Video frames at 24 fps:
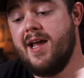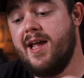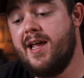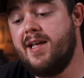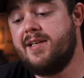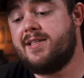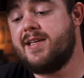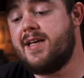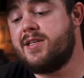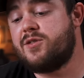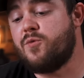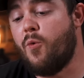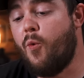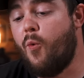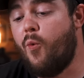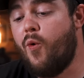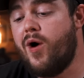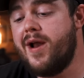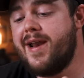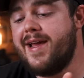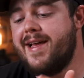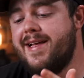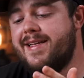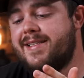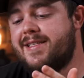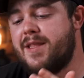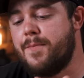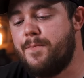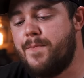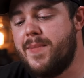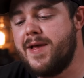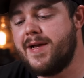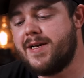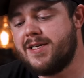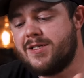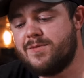He says, what is the
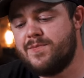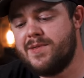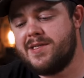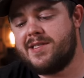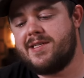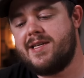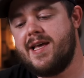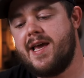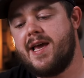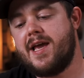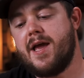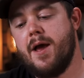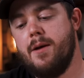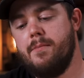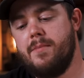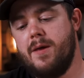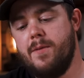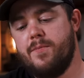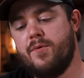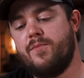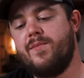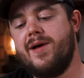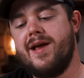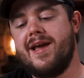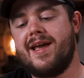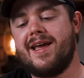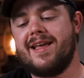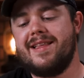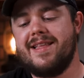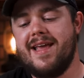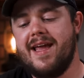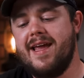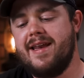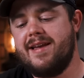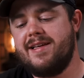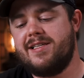biggest mistake people make
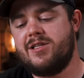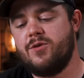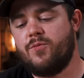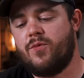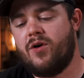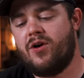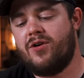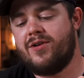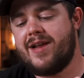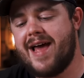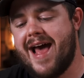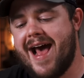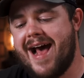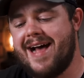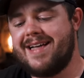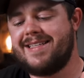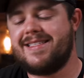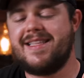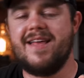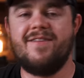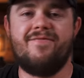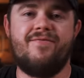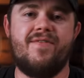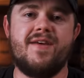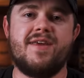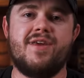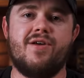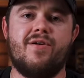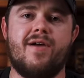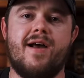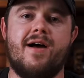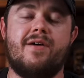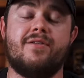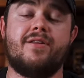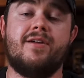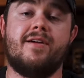in the EDC world as they
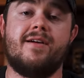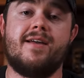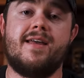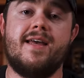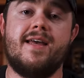figure out their